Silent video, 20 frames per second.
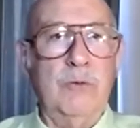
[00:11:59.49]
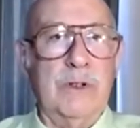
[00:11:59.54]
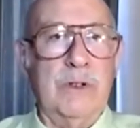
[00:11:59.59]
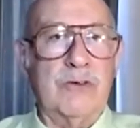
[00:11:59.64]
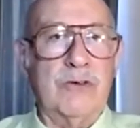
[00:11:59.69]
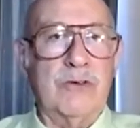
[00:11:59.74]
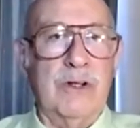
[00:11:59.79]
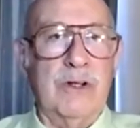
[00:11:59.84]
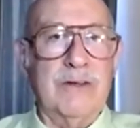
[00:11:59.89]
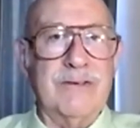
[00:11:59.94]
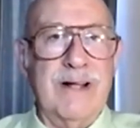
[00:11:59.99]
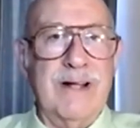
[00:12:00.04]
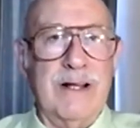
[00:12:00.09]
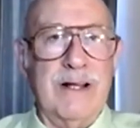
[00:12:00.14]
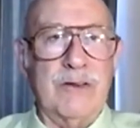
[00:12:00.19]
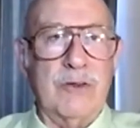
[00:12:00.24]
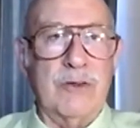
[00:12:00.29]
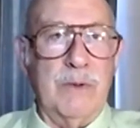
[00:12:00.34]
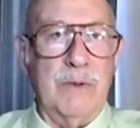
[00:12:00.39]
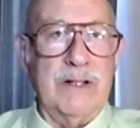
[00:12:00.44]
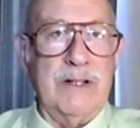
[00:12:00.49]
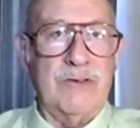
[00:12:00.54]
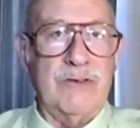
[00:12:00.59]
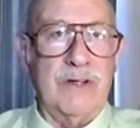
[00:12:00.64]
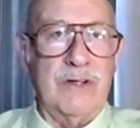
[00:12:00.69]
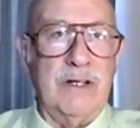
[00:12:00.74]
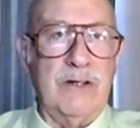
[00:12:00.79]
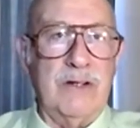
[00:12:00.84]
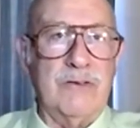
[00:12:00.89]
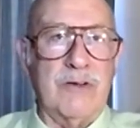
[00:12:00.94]
which is not the way
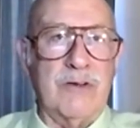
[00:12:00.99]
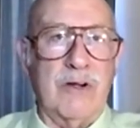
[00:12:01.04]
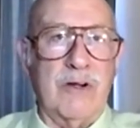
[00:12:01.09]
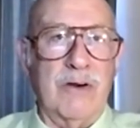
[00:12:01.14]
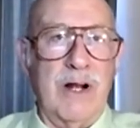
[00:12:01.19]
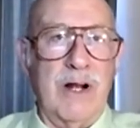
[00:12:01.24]
cities are